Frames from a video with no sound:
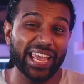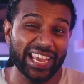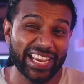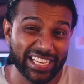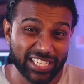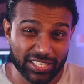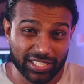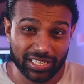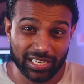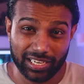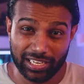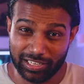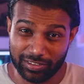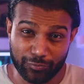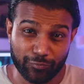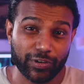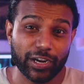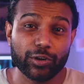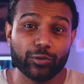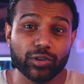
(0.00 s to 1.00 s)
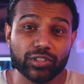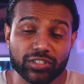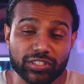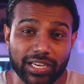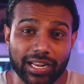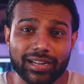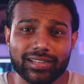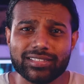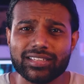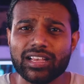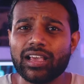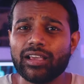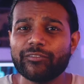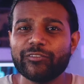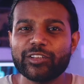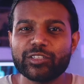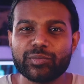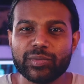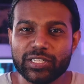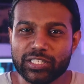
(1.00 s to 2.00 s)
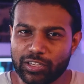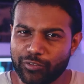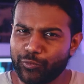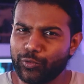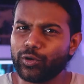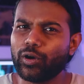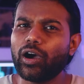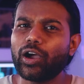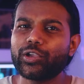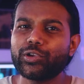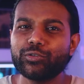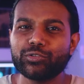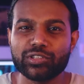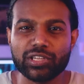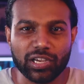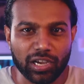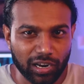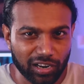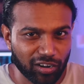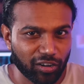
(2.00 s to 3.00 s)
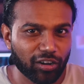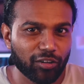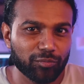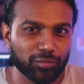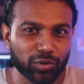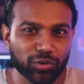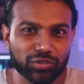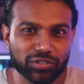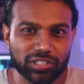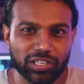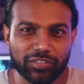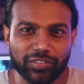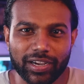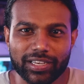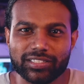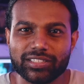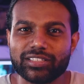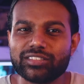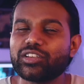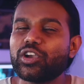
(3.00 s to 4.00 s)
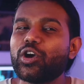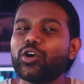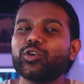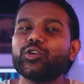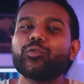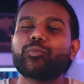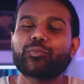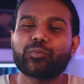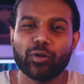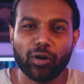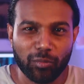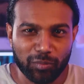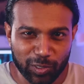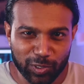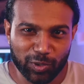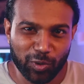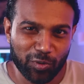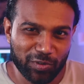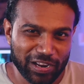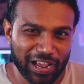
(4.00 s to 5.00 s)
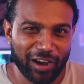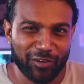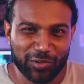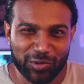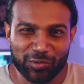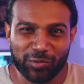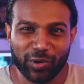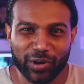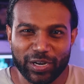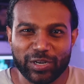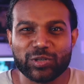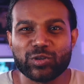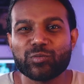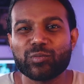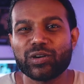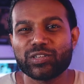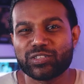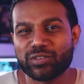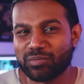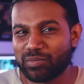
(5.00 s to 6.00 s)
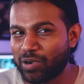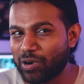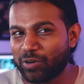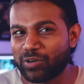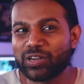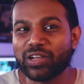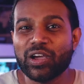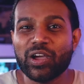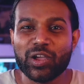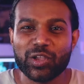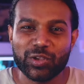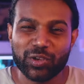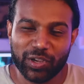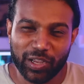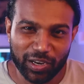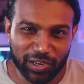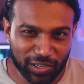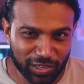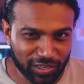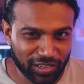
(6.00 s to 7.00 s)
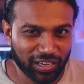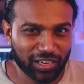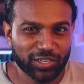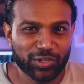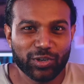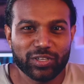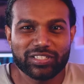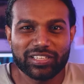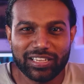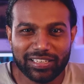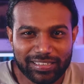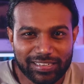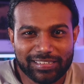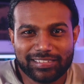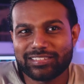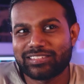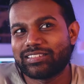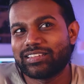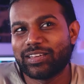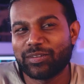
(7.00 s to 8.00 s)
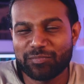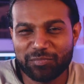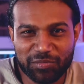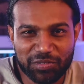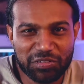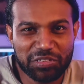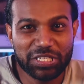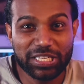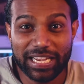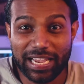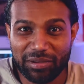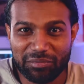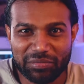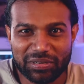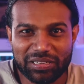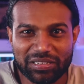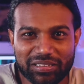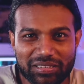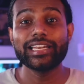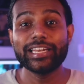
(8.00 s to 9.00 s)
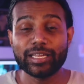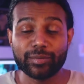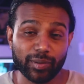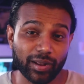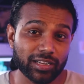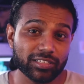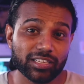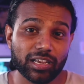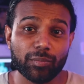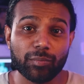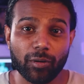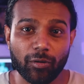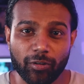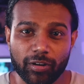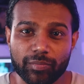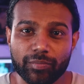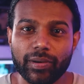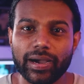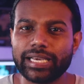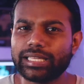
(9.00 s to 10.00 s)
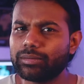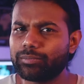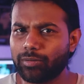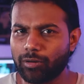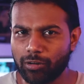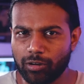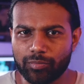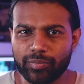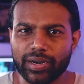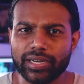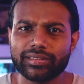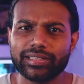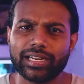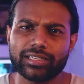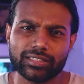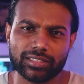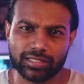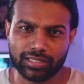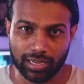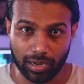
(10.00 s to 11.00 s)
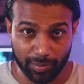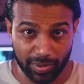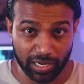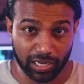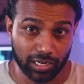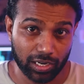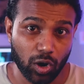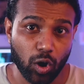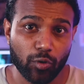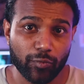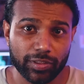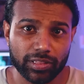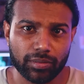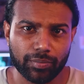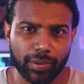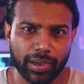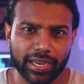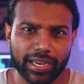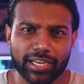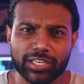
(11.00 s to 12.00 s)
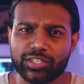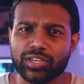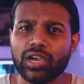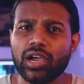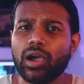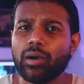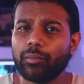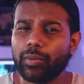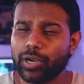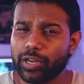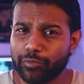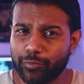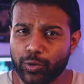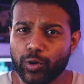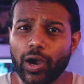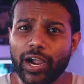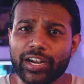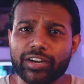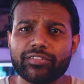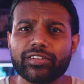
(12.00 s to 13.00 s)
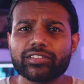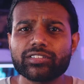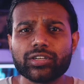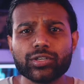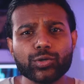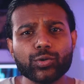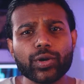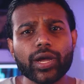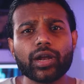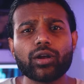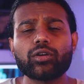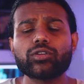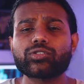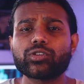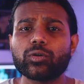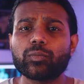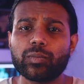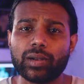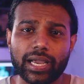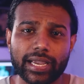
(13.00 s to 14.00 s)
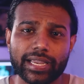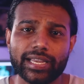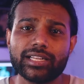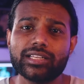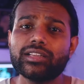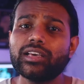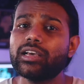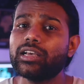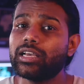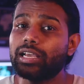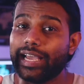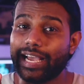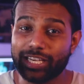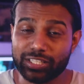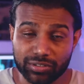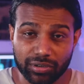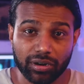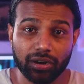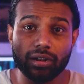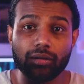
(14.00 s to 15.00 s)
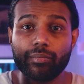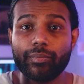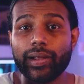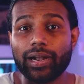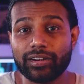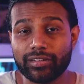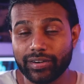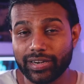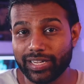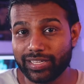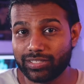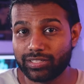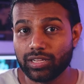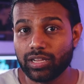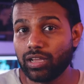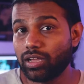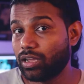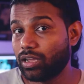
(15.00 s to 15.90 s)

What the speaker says: 8 frequency channels, which means if you are using a lot of Bluetooth devices, you probably don't have to worry too much about you getting your signals jammed. These LED panels are powered by the power brick that's coming along with the package, but if you are interested, you can also plug in external batteries,